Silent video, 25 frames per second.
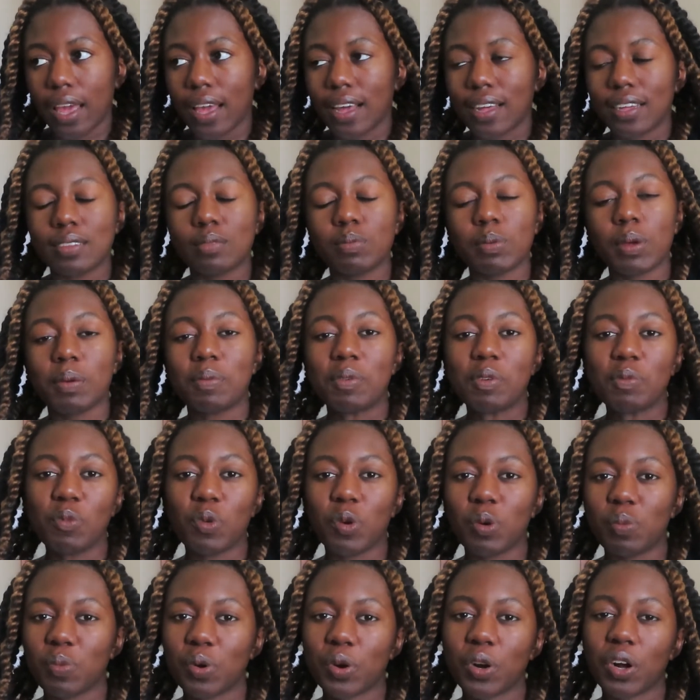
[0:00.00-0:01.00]
it's becoming more
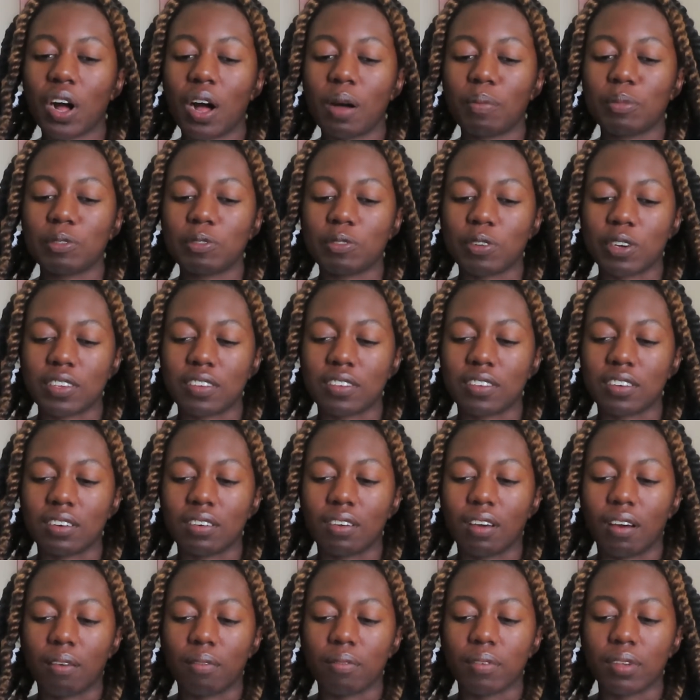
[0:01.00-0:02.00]
and more common for us to
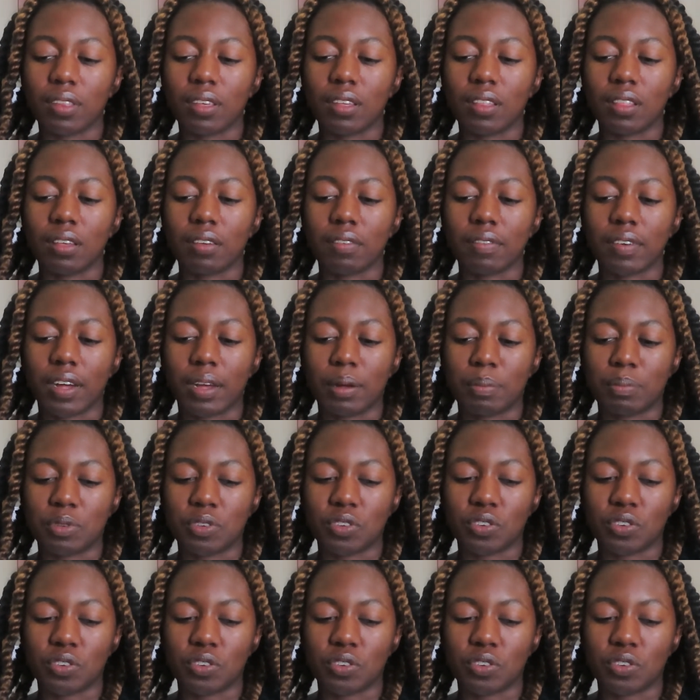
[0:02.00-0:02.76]
not really live up